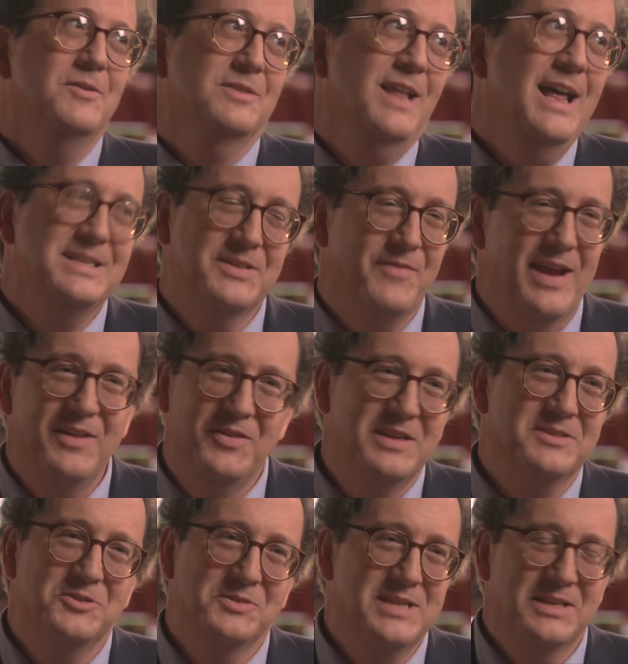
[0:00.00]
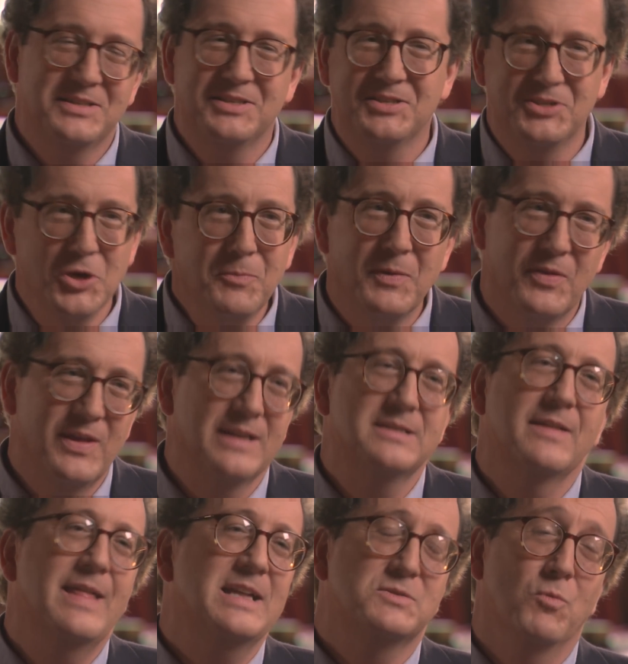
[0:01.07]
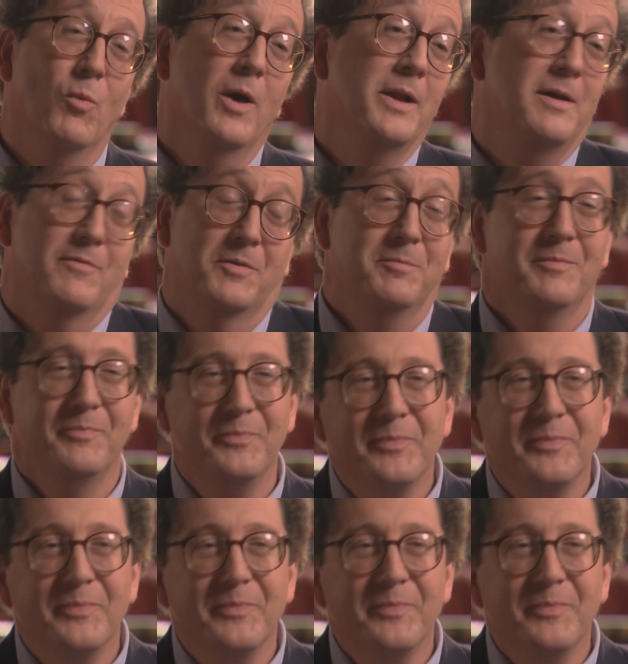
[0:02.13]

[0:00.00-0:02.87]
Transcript: there's lots of atheists who said right. stupid things, and that's one of them. Well,